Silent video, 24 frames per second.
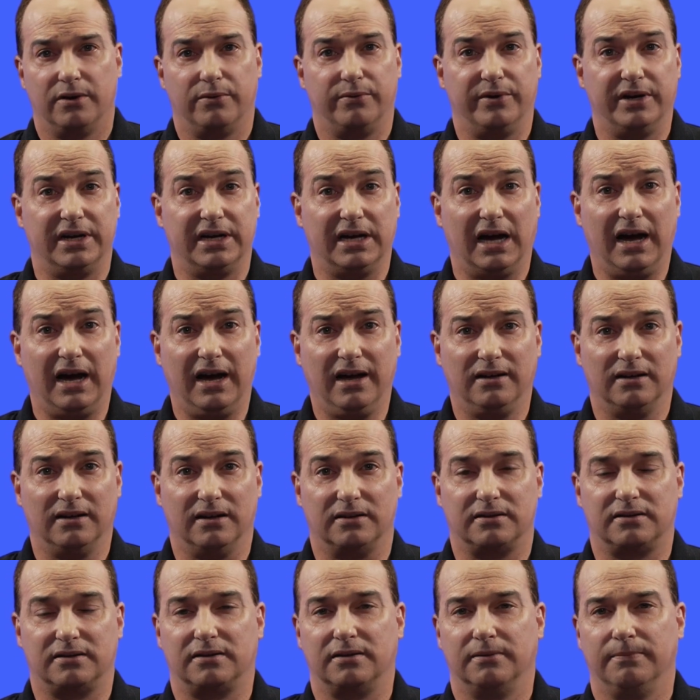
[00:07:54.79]

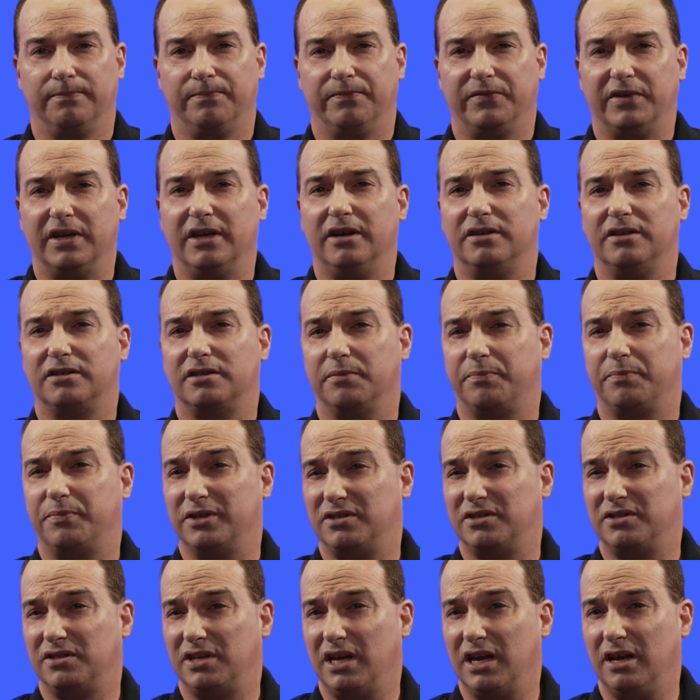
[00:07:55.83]
Regardless, it is the
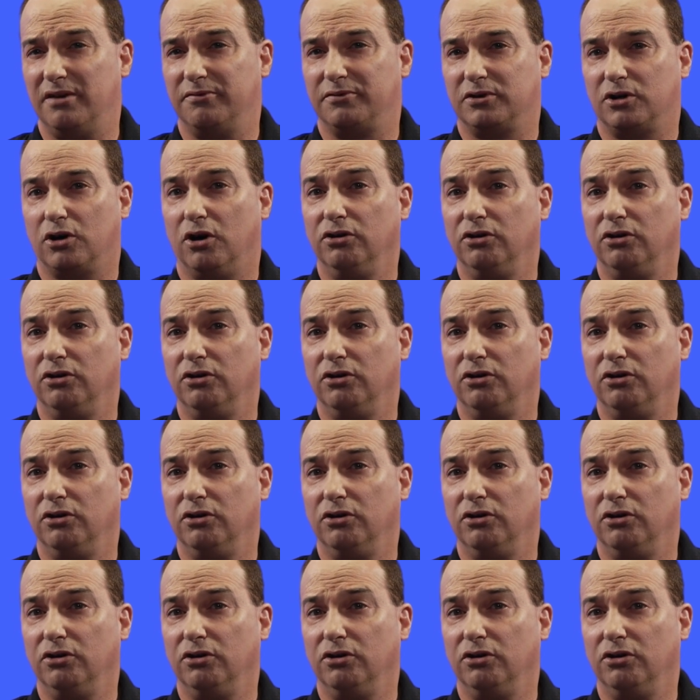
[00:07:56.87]
perceived